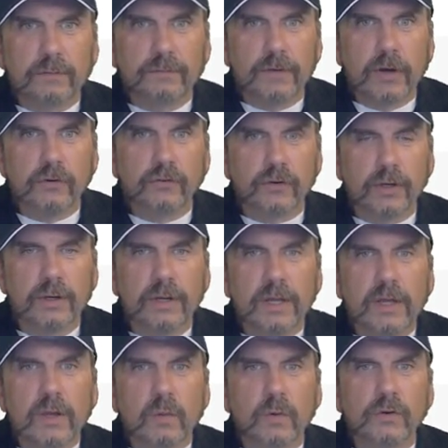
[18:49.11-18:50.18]
function,
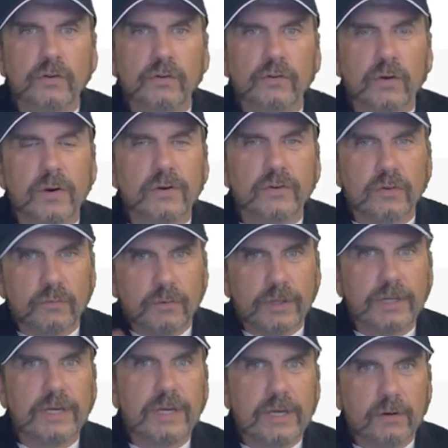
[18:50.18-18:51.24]
which is going to
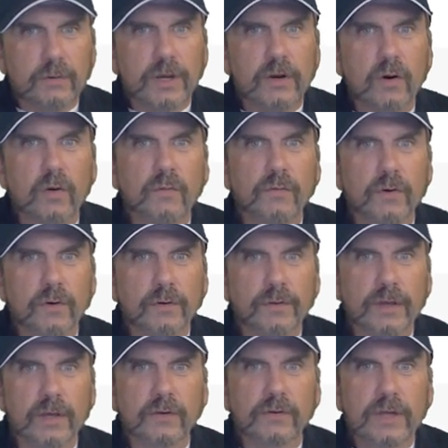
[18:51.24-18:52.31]
really iterate over
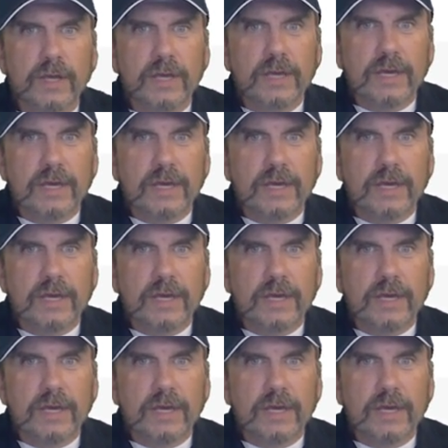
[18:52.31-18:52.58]
this